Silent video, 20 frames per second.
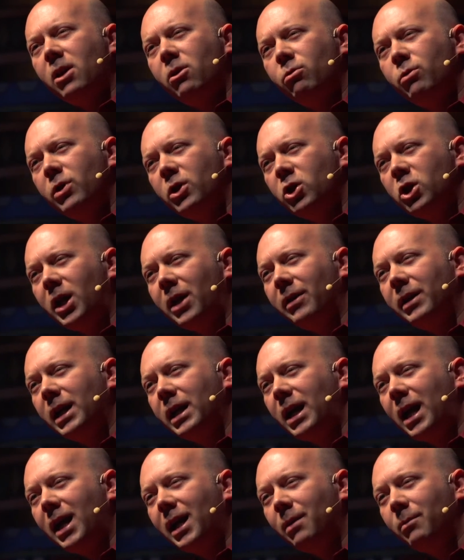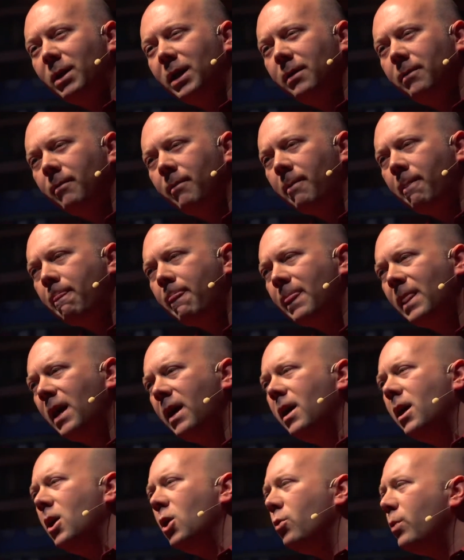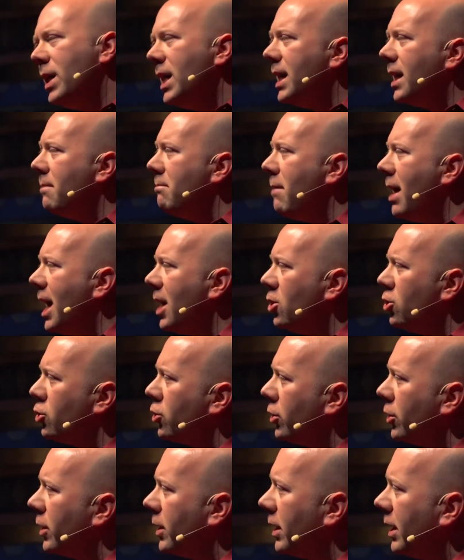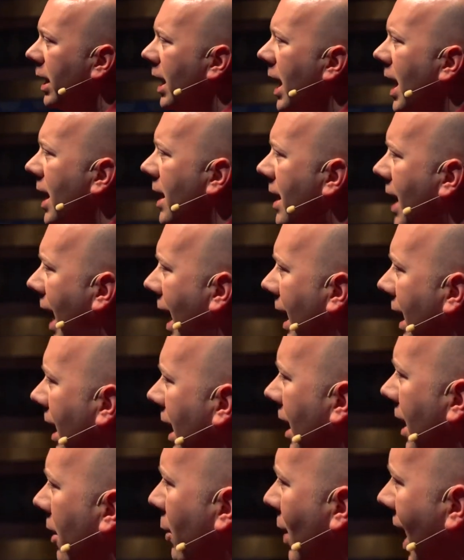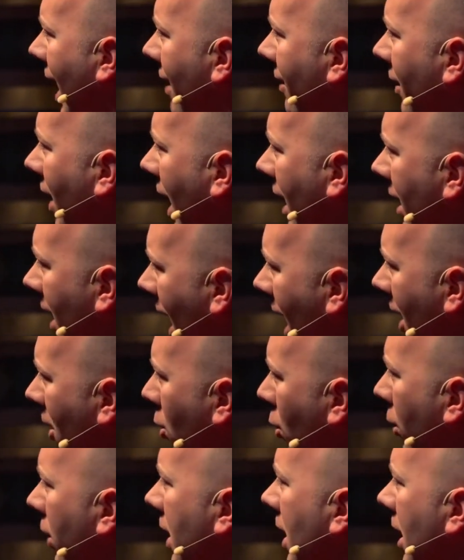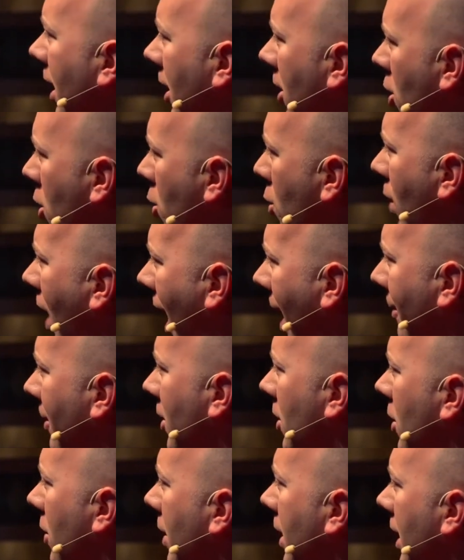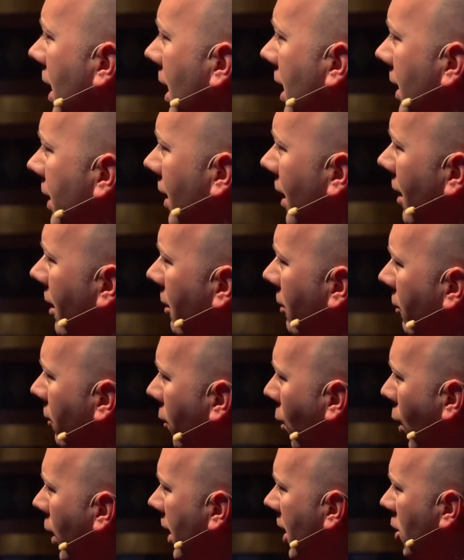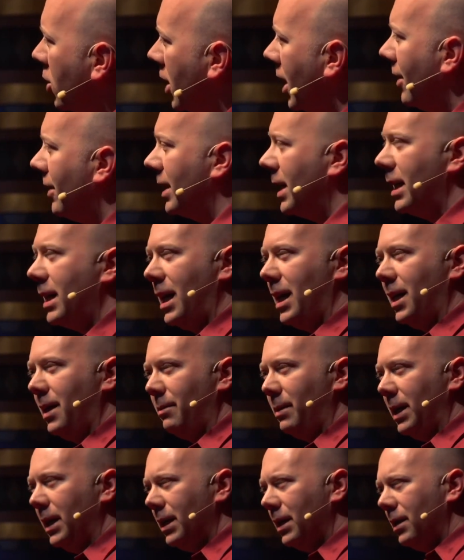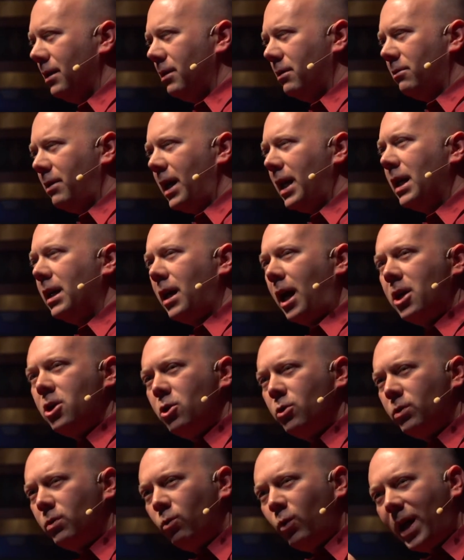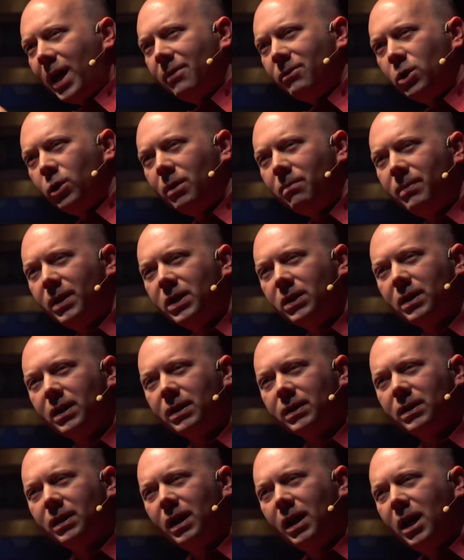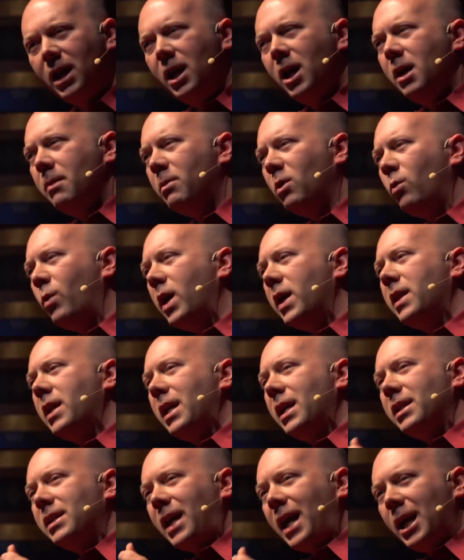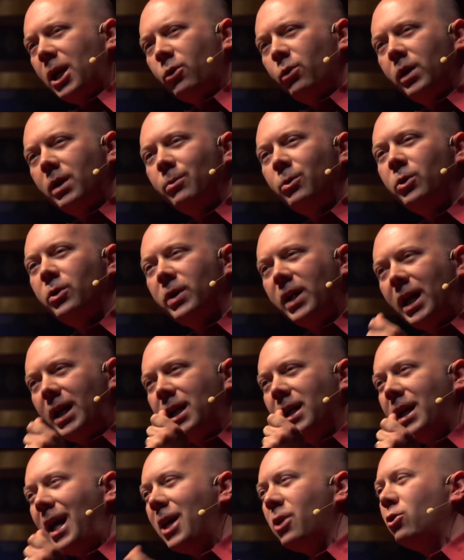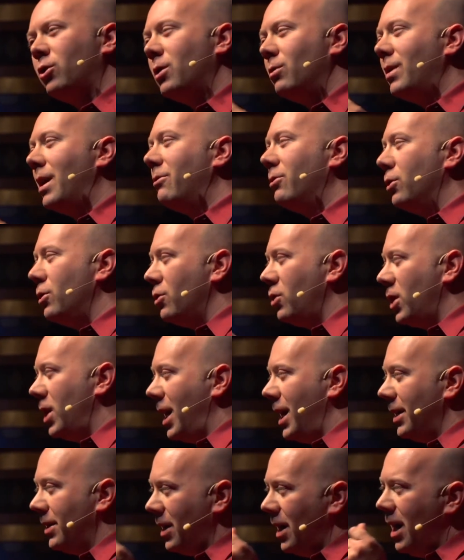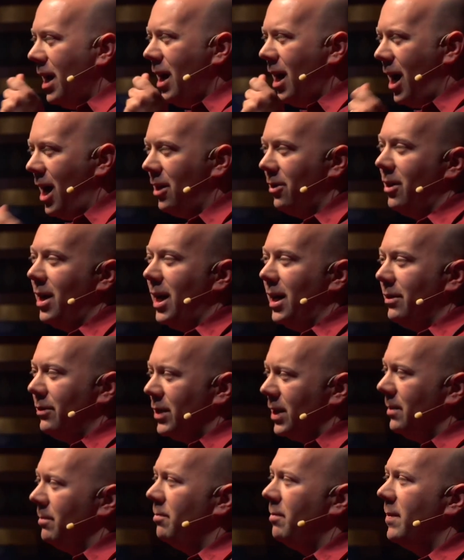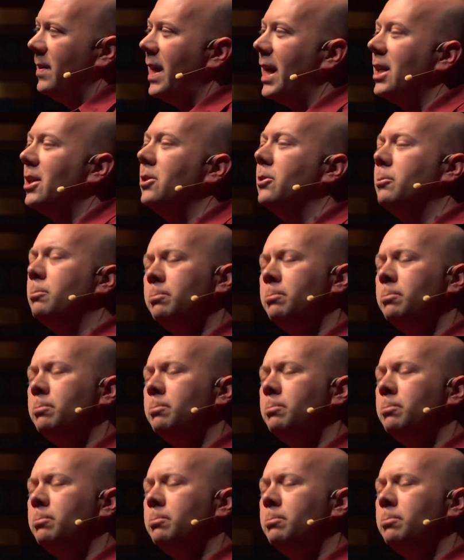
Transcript: through the sharing economy, we can make sure that we have not only new opportunities for the sharing economy, right, a new way of doing business, but one that is equitable and can actually revolutionize our lives. Thank you.